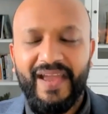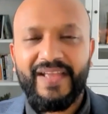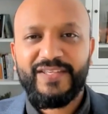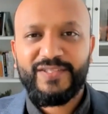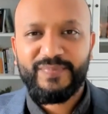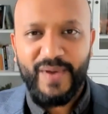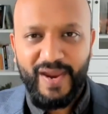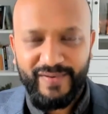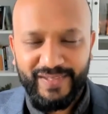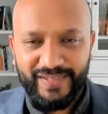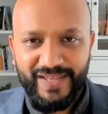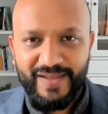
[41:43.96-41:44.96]

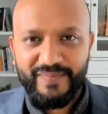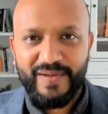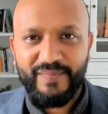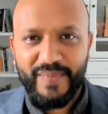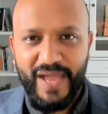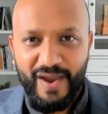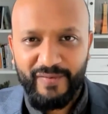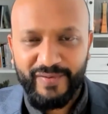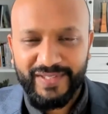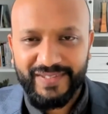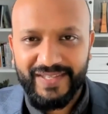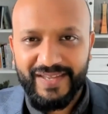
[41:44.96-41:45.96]
inspiring them,
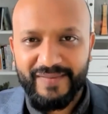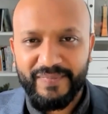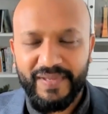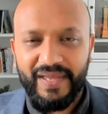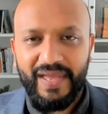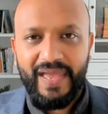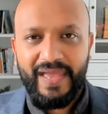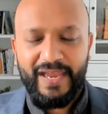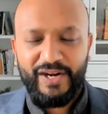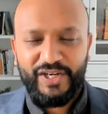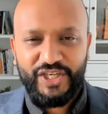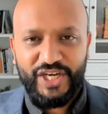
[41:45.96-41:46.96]
empowering them,
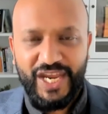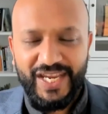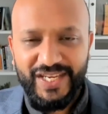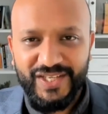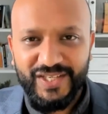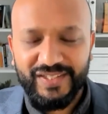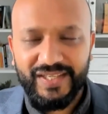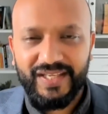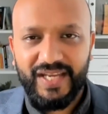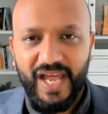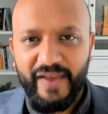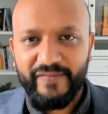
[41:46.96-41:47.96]
changing their
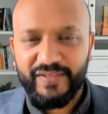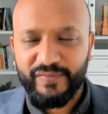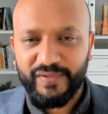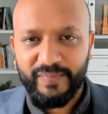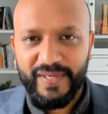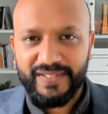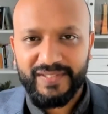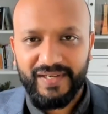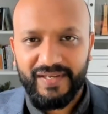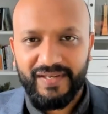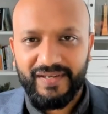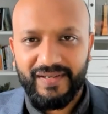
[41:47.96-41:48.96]
lives for the
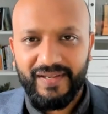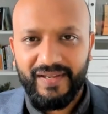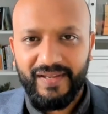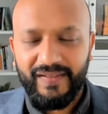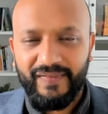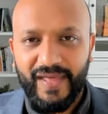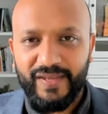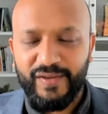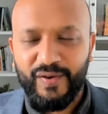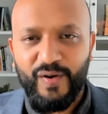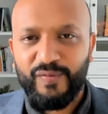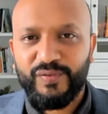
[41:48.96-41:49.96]
better, that
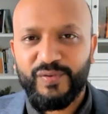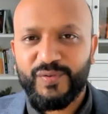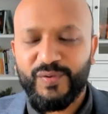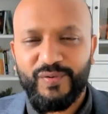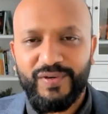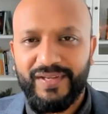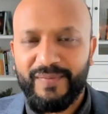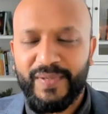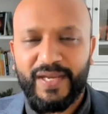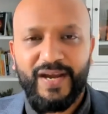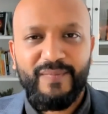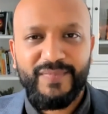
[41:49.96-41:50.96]
your own story
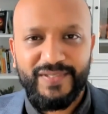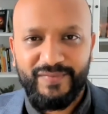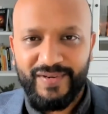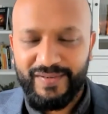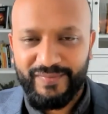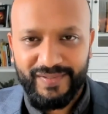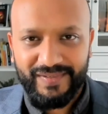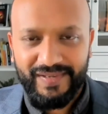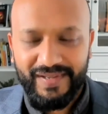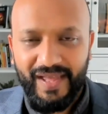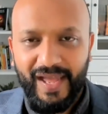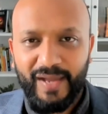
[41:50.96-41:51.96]
becomes irrelevant.
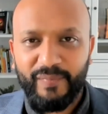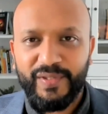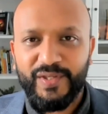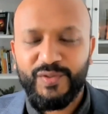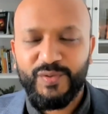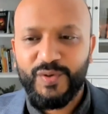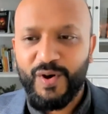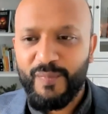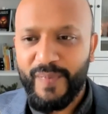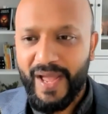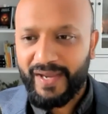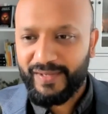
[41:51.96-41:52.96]
And when you do go
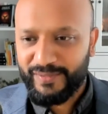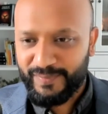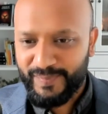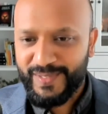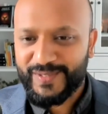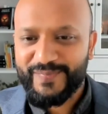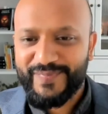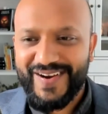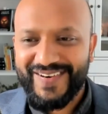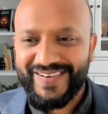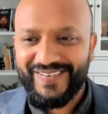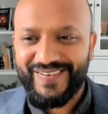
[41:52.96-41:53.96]
back and speak to
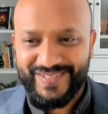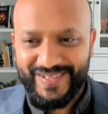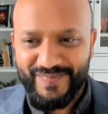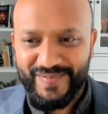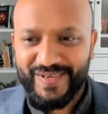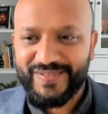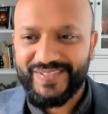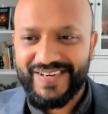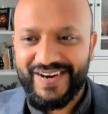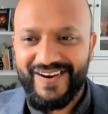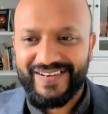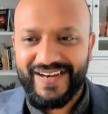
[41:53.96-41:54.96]
Brenda or someone else to
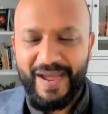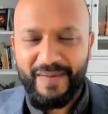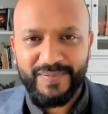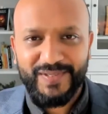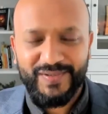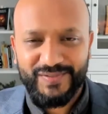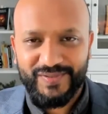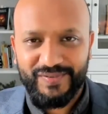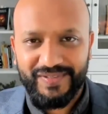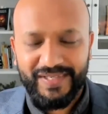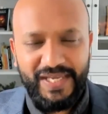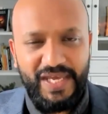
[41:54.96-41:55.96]
try and capture your
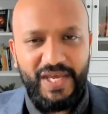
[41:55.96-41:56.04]
story,